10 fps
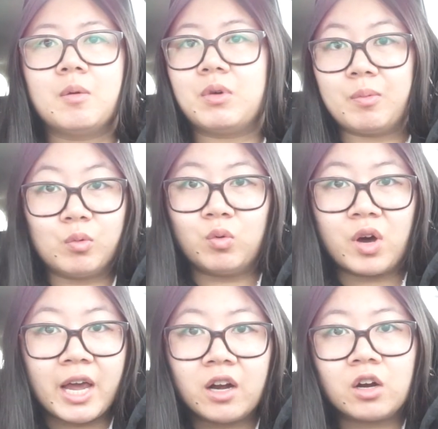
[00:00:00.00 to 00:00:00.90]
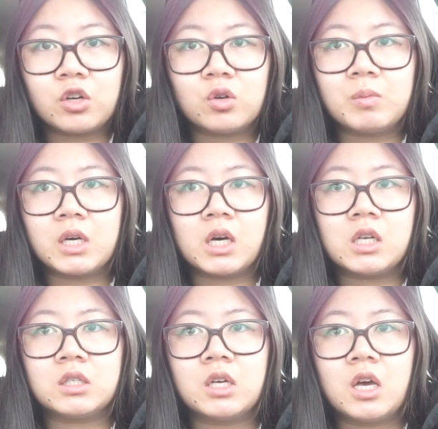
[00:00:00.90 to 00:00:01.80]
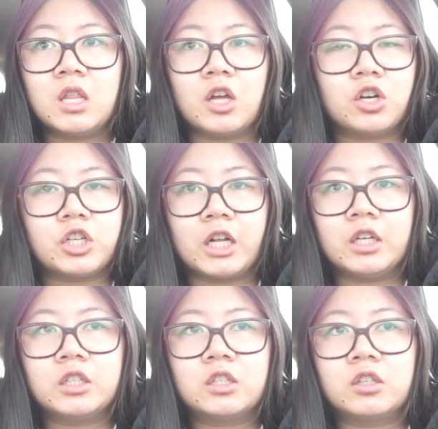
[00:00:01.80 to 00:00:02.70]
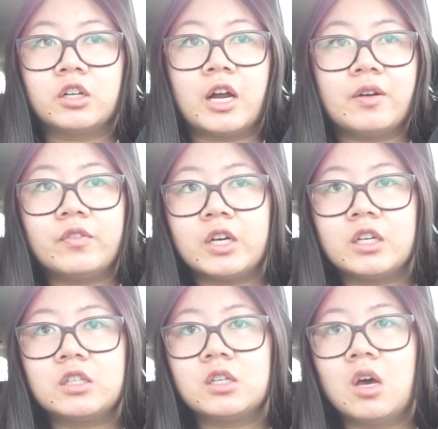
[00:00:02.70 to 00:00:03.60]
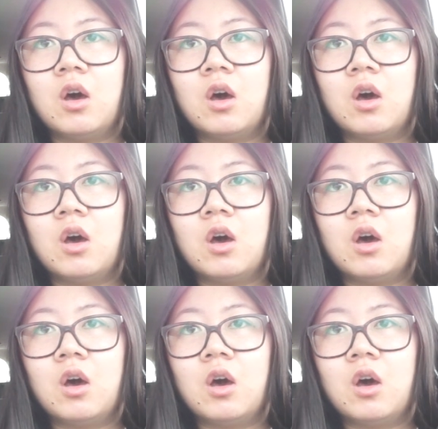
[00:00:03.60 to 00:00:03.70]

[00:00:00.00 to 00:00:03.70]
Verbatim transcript: people will hate on you because they're jealous, they're envious,